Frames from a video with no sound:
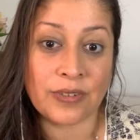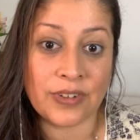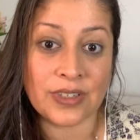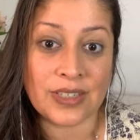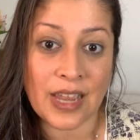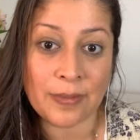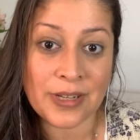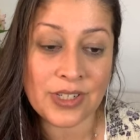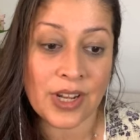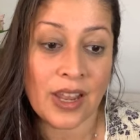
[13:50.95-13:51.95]
reverse
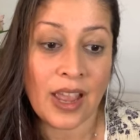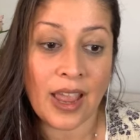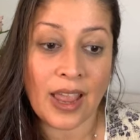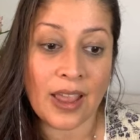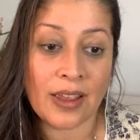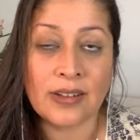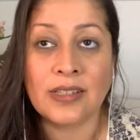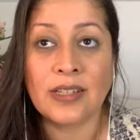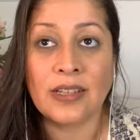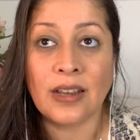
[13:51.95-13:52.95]
damage,
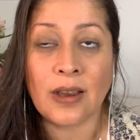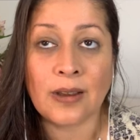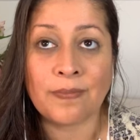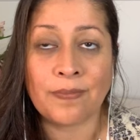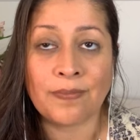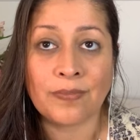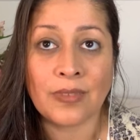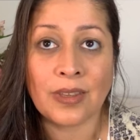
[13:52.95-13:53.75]
and um,